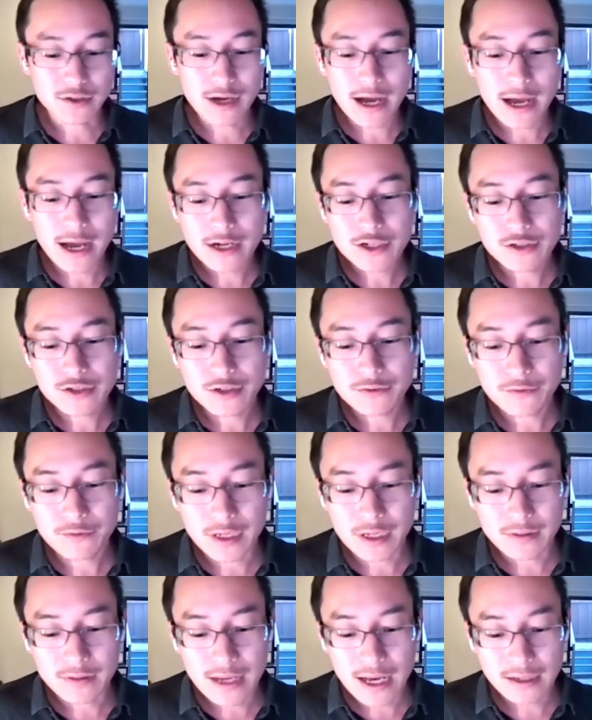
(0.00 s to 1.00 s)
So I actually
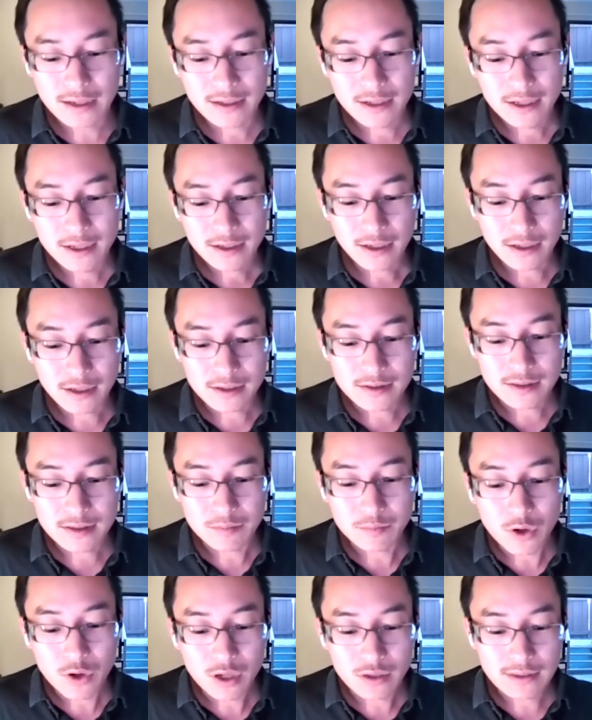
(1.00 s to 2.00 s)
think that it is
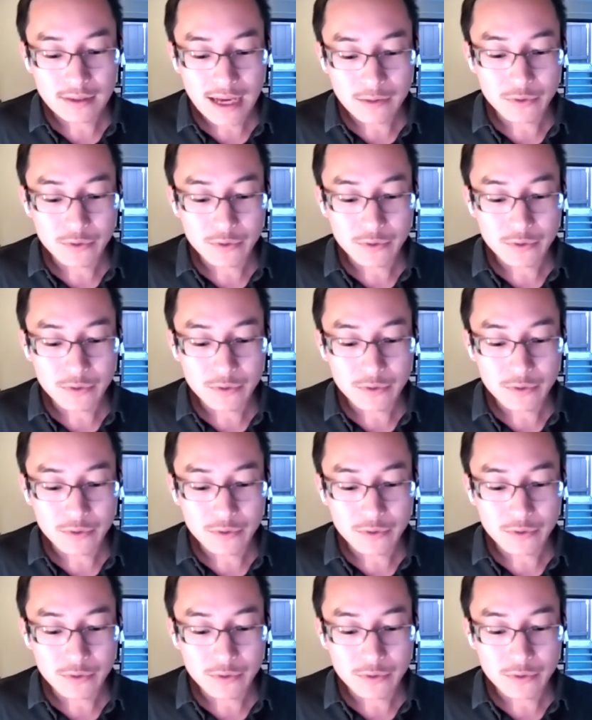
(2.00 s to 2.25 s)
important